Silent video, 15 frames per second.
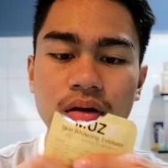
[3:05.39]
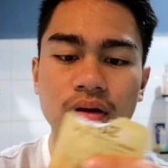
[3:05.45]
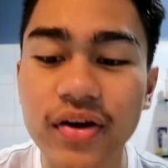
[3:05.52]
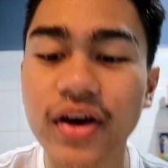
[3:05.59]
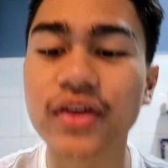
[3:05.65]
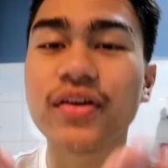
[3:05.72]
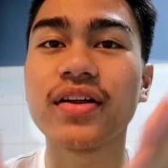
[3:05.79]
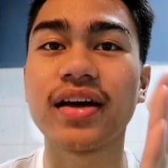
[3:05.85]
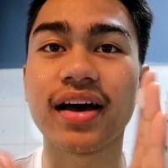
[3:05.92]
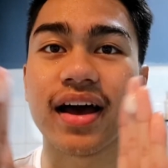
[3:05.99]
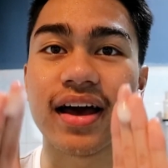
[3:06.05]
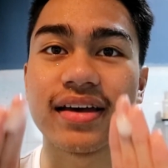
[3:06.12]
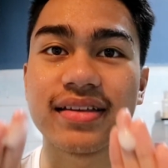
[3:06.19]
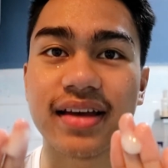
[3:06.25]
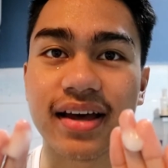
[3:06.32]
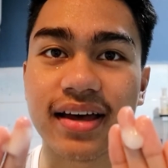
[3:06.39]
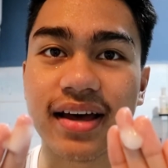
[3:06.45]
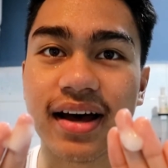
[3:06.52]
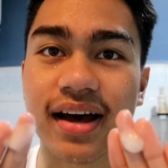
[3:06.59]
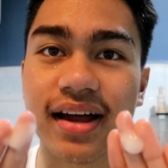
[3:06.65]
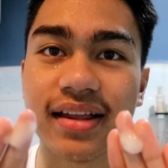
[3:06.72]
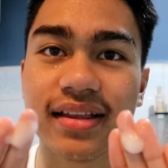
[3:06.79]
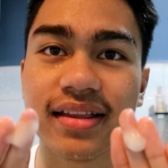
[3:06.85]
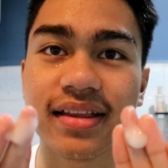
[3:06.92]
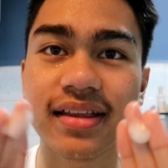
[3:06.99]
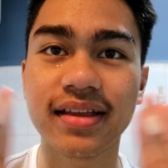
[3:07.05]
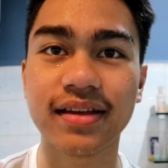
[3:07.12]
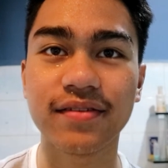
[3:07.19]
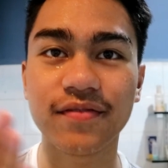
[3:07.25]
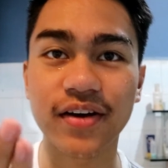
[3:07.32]
So ito na guys, ayan.
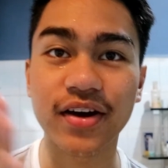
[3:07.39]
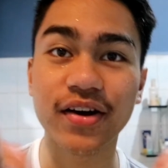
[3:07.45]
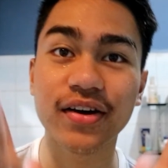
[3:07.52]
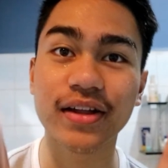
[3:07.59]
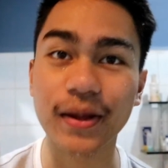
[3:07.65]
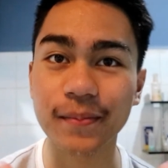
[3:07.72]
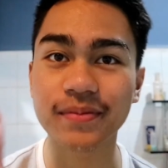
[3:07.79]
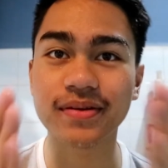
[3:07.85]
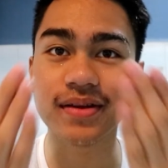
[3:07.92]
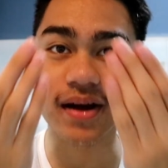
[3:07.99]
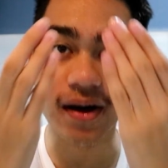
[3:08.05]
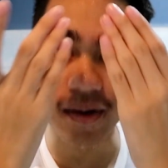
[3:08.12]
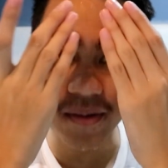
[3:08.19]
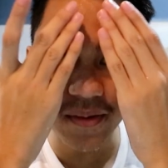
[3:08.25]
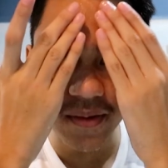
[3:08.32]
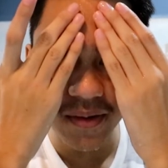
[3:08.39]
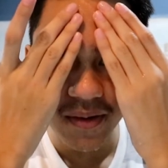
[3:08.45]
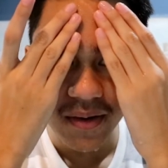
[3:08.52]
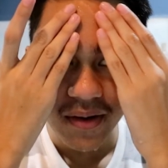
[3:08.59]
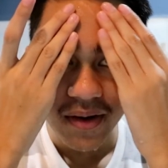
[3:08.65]
Fingertips daw.